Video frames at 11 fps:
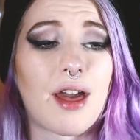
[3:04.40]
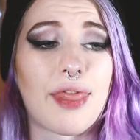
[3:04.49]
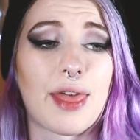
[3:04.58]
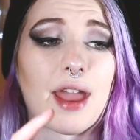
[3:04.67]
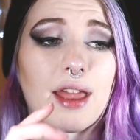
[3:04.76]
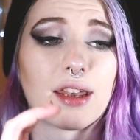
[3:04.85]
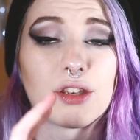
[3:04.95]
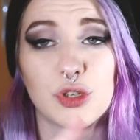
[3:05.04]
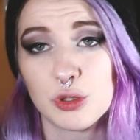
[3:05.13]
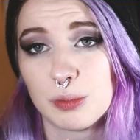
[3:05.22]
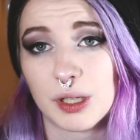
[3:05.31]
and then
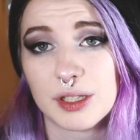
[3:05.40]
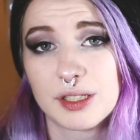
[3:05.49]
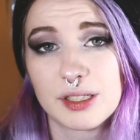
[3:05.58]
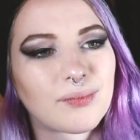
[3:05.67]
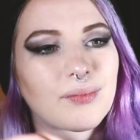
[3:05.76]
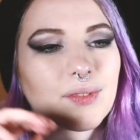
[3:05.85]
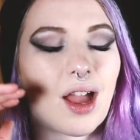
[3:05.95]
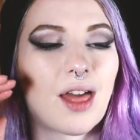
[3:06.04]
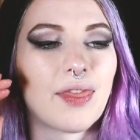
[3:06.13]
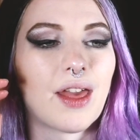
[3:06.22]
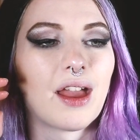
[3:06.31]
New Blood,
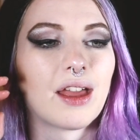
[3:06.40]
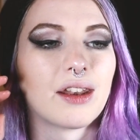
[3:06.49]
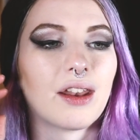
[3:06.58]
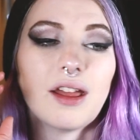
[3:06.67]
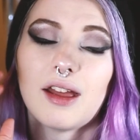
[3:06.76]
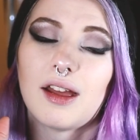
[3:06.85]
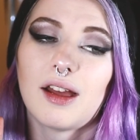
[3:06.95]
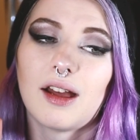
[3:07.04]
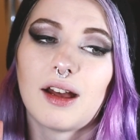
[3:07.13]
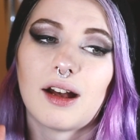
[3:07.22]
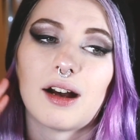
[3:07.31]
and then
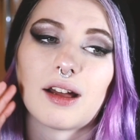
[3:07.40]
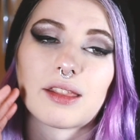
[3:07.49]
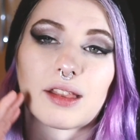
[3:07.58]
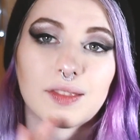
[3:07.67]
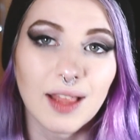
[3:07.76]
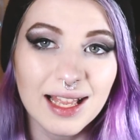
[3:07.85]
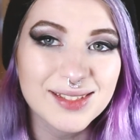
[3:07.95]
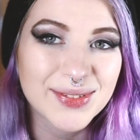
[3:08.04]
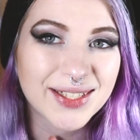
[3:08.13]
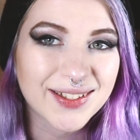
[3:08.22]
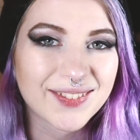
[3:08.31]
the last
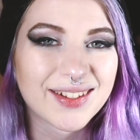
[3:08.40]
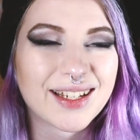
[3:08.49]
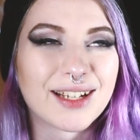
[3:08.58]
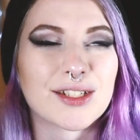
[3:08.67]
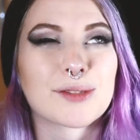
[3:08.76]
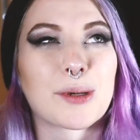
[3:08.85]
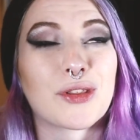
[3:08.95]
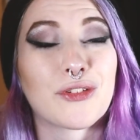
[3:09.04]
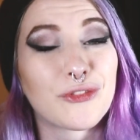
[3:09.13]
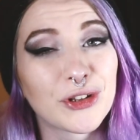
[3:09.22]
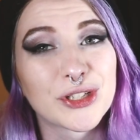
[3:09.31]
meeting of the day, which is probably the
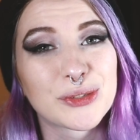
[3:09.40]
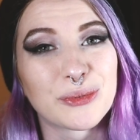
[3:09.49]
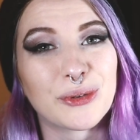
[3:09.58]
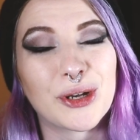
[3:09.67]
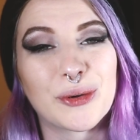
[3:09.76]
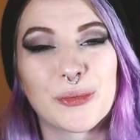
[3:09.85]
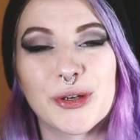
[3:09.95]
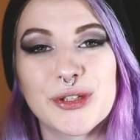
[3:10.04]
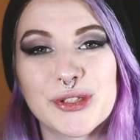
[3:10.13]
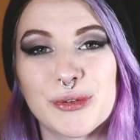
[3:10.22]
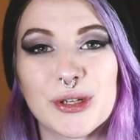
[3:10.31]
funnest one,
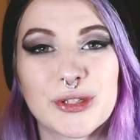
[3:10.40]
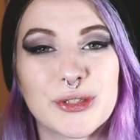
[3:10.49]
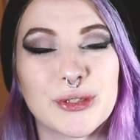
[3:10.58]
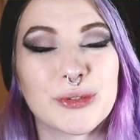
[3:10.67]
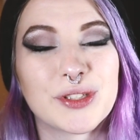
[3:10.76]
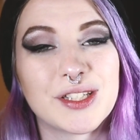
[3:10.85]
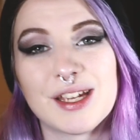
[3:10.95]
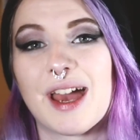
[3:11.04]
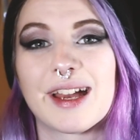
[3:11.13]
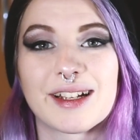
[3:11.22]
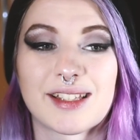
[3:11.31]
was going to
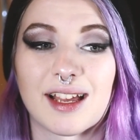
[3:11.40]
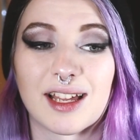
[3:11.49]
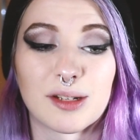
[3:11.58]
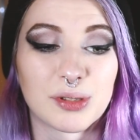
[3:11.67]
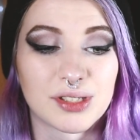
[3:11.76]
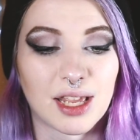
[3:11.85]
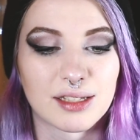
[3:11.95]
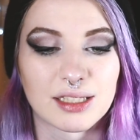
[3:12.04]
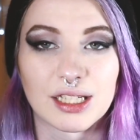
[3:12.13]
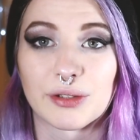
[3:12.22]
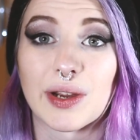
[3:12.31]
TX and
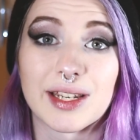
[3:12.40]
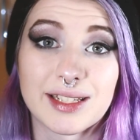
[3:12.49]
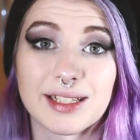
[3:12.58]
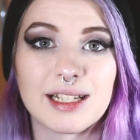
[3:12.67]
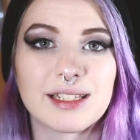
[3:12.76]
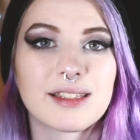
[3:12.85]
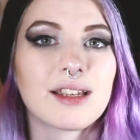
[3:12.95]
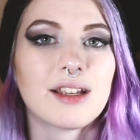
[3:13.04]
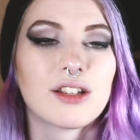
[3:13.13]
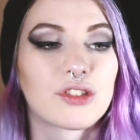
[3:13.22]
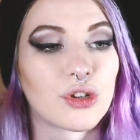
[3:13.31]
presenting our ideas.
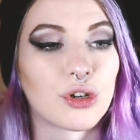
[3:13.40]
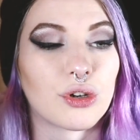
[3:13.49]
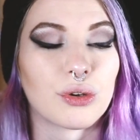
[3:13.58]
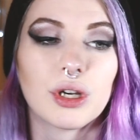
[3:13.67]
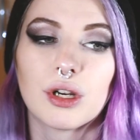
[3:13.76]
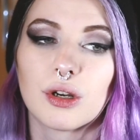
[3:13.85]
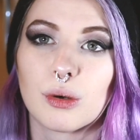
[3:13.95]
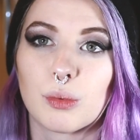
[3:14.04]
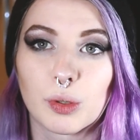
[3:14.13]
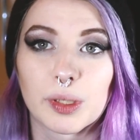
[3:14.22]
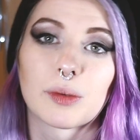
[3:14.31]
So
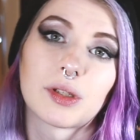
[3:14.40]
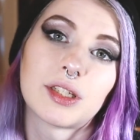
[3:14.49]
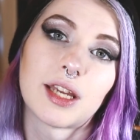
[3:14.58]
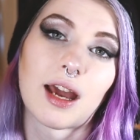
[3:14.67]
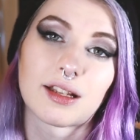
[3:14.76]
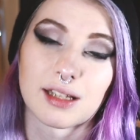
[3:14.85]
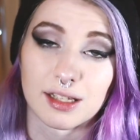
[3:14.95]
we're working with TX